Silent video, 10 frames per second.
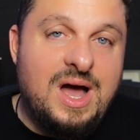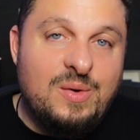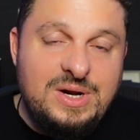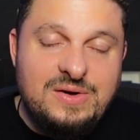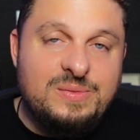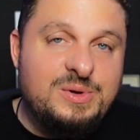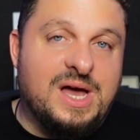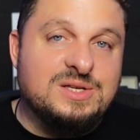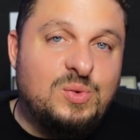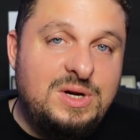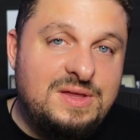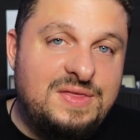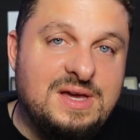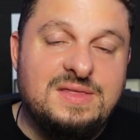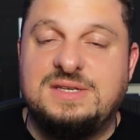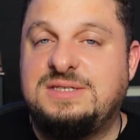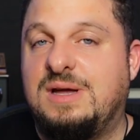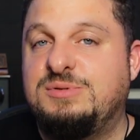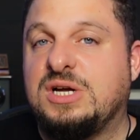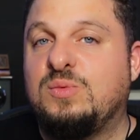I wanna hear from you guys. What do you think of this
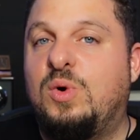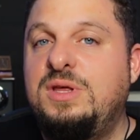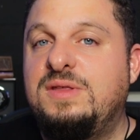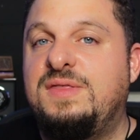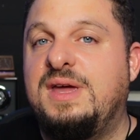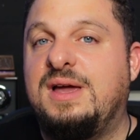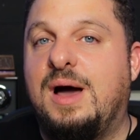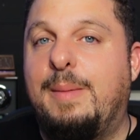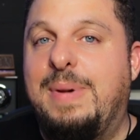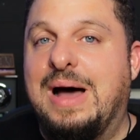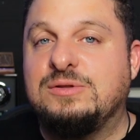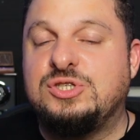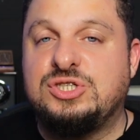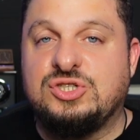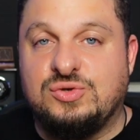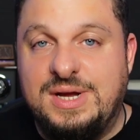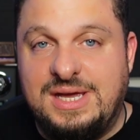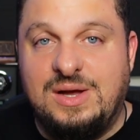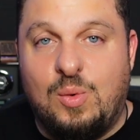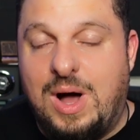subject? What do you think about
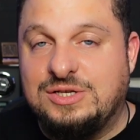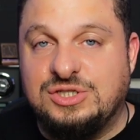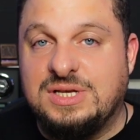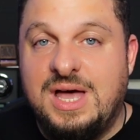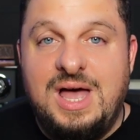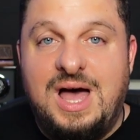shrinking watches?